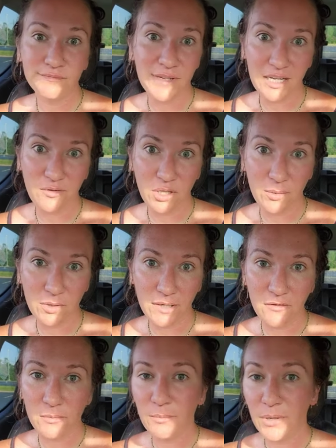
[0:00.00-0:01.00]
I didn't really
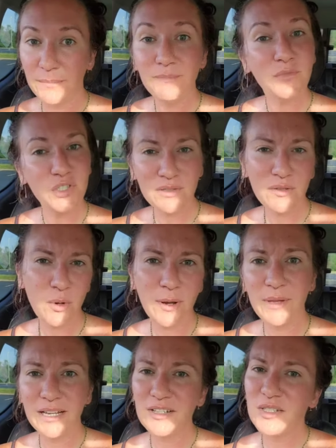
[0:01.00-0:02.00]
believe him, but still,
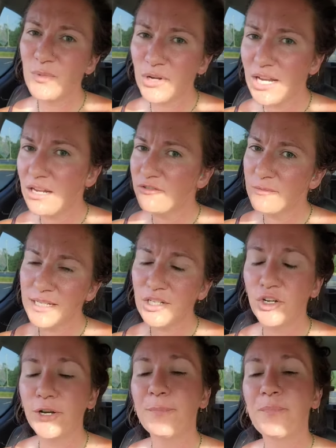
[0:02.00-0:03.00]
I'm like, "It's Brian from
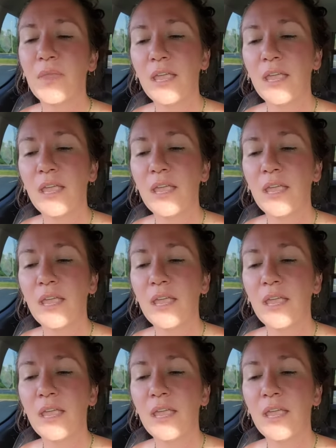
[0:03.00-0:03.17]
Tinder."